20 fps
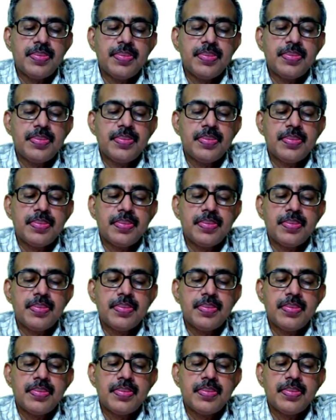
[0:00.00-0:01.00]

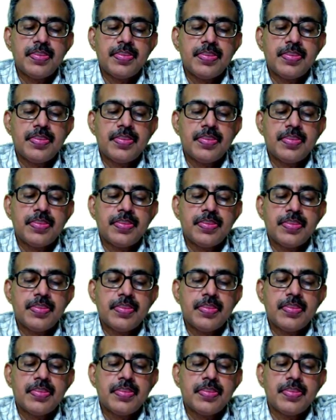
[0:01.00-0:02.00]

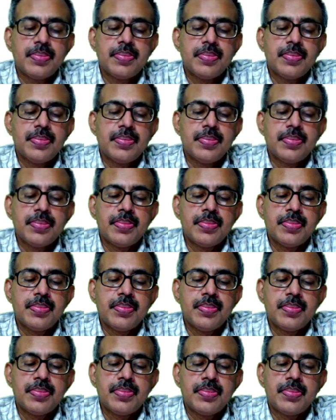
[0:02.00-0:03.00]

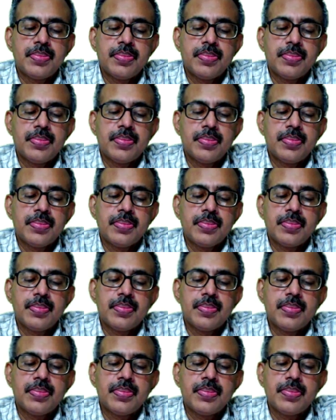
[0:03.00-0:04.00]

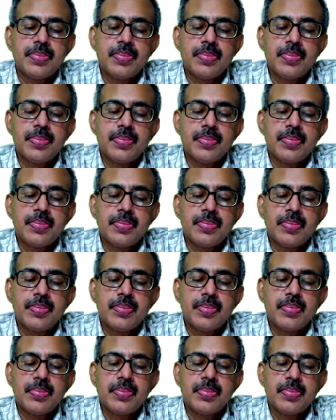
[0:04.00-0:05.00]

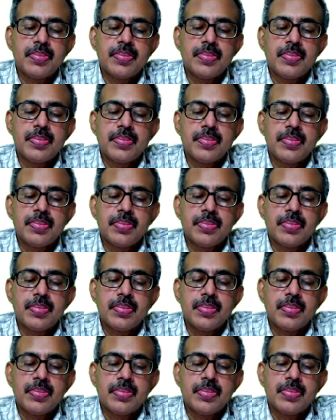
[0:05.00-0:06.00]

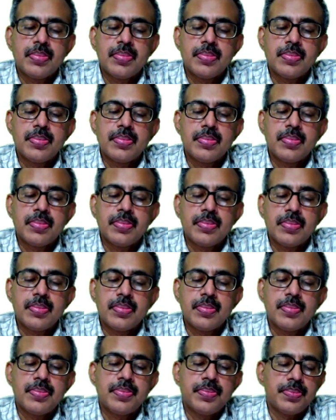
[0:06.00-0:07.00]

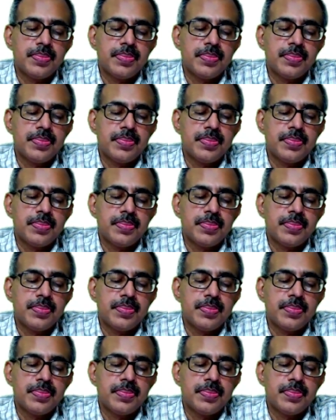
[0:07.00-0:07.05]
(silence)